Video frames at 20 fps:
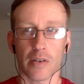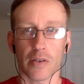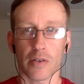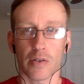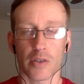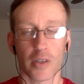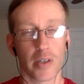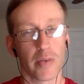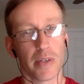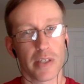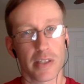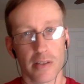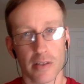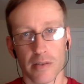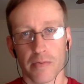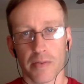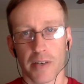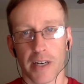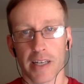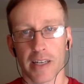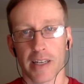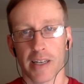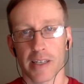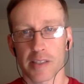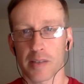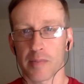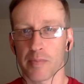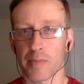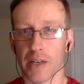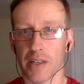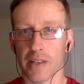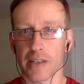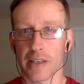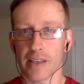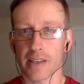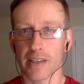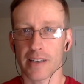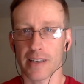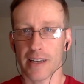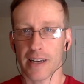Should we still find it as
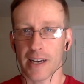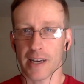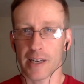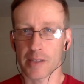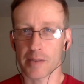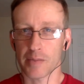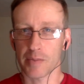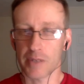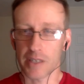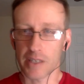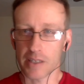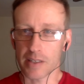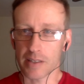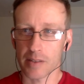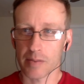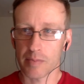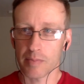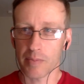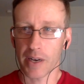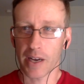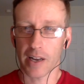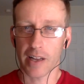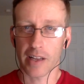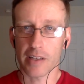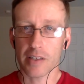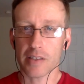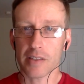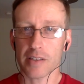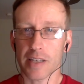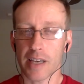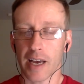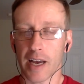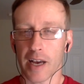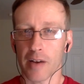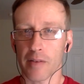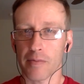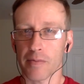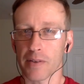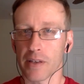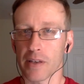compelling as we might initially
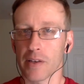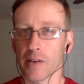have